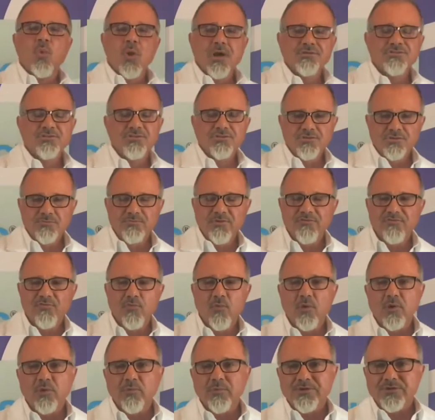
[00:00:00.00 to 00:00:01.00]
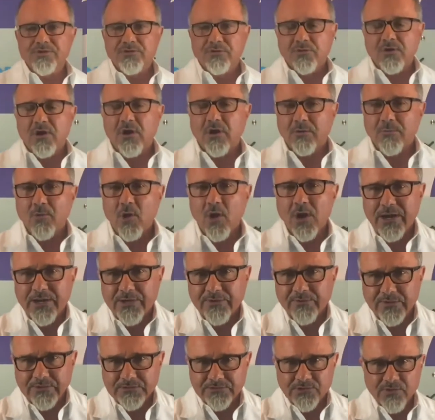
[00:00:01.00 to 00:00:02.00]
want to do before when you're
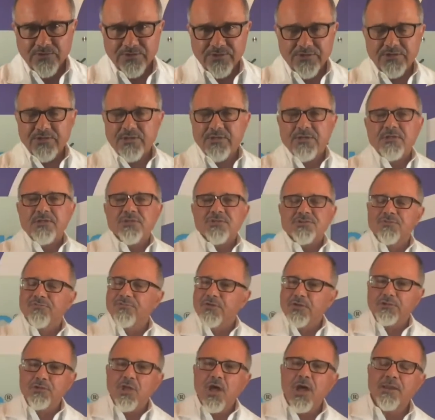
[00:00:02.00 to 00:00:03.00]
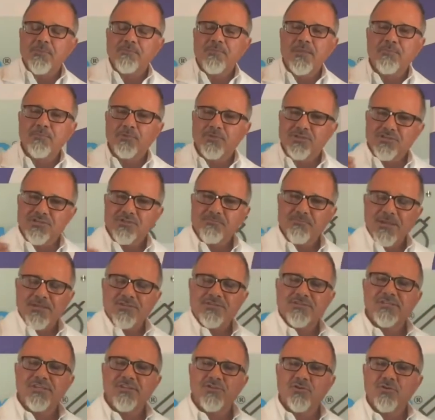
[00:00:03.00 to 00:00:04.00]
carbohydrate loaded. So for a lot of people,
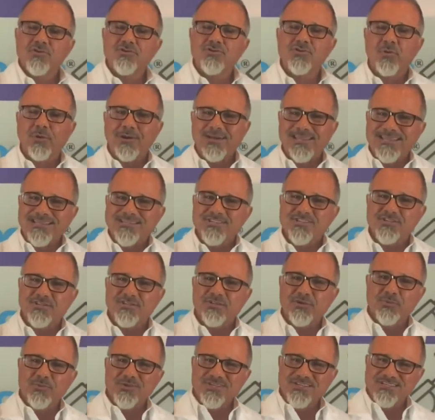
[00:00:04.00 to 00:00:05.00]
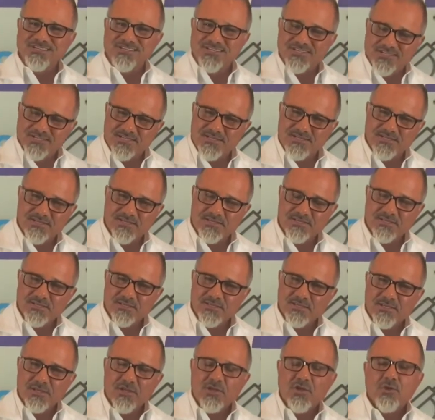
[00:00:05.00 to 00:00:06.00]
especially those who are insulin resistant,
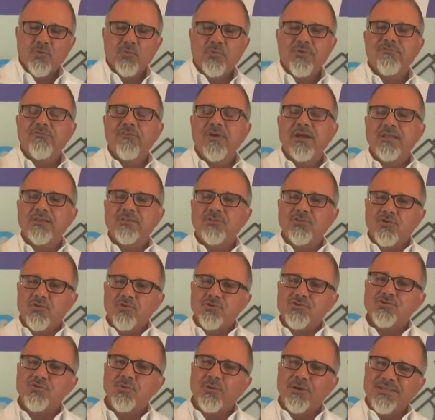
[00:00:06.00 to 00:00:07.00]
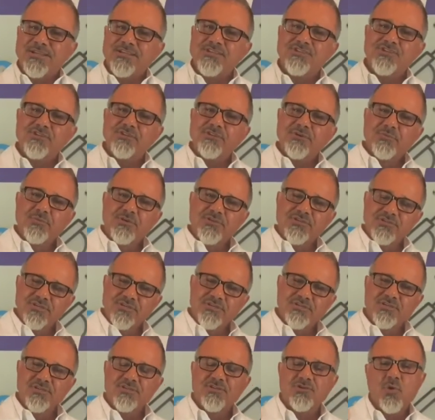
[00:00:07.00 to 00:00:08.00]
we find those who are insulin
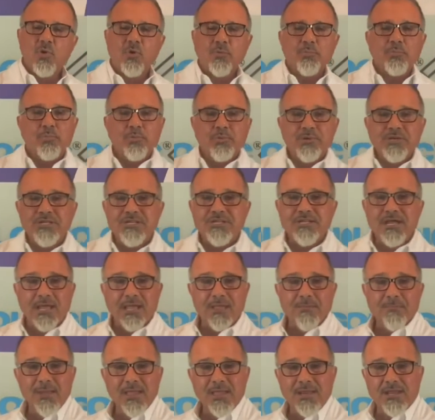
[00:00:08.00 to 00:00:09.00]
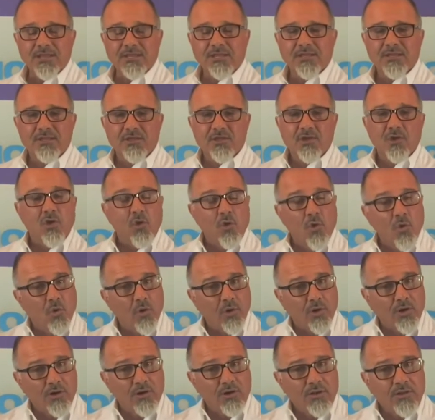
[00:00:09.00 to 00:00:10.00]
resistant or pre-diabetic
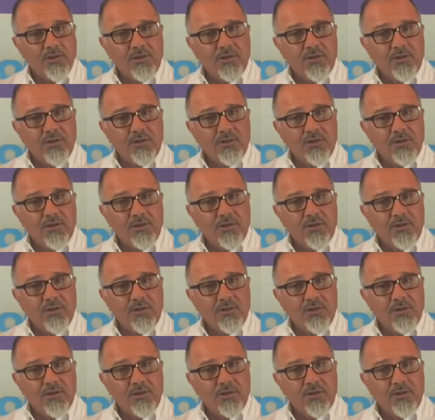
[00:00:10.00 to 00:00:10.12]
or